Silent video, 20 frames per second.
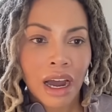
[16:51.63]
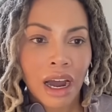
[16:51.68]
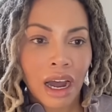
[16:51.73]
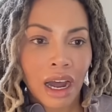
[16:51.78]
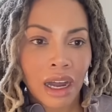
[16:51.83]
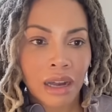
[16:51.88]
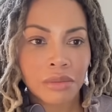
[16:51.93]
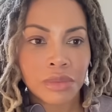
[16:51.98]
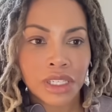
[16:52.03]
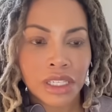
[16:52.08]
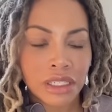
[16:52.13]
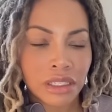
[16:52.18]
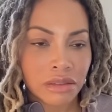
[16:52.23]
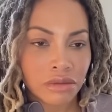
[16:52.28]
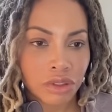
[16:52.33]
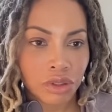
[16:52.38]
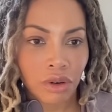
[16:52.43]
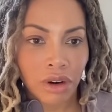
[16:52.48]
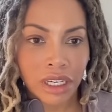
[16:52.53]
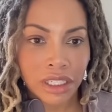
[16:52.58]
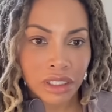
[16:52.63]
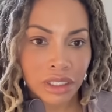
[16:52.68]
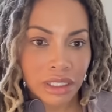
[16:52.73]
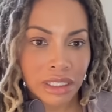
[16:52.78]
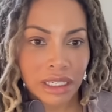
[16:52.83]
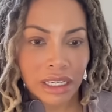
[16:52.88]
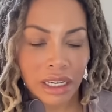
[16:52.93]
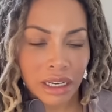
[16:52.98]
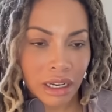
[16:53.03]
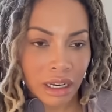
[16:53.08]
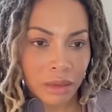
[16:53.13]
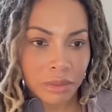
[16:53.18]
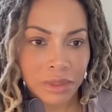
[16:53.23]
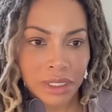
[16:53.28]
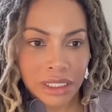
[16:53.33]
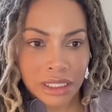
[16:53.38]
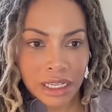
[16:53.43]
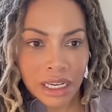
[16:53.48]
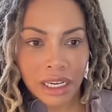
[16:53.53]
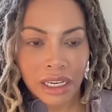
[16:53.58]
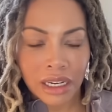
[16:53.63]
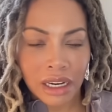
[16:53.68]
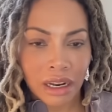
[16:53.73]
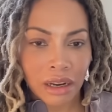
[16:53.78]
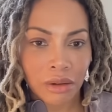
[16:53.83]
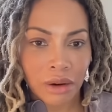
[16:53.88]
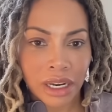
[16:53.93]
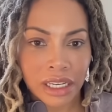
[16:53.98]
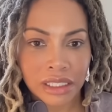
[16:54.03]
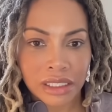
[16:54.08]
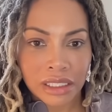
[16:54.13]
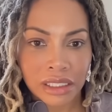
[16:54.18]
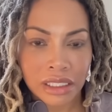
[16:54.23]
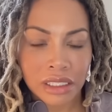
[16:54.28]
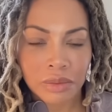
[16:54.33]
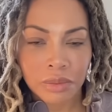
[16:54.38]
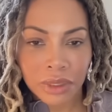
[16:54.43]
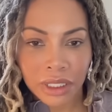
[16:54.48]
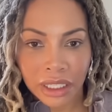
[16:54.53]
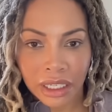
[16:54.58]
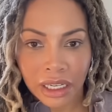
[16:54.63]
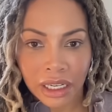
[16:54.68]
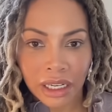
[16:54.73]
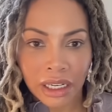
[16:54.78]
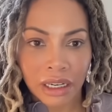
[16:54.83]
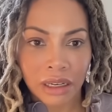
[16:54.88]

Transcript: I'm just trying to stay up to date as this is playing.